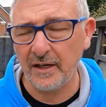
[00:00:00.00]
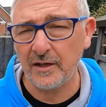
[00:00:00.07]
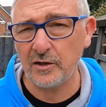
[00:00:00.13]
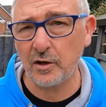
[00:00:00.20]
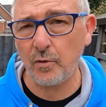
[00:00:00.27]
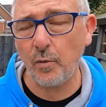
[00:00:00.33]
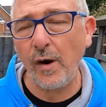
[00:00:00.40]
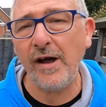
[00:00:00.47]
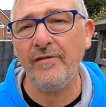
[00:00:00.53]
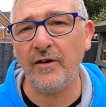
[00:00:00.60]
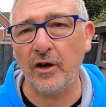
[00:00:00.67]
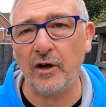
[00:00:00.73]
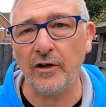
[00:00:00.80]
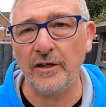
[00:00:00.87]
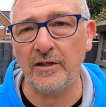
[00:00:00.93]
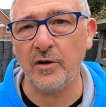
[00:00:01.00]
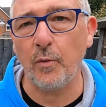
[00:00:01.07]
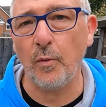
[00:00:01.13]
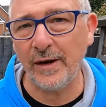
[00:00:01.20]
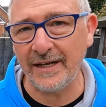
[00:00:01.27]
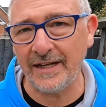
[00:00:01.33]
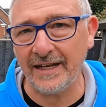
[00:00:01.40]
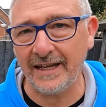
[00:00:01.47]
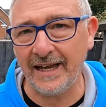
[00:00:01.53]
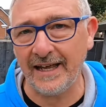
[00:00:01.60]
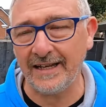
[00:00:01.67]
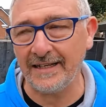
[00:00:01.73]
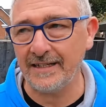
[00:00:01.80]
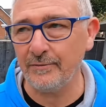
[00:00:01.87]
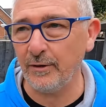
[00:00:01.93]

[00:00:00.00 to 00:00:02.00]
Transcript: So why have I got it? When did I get it?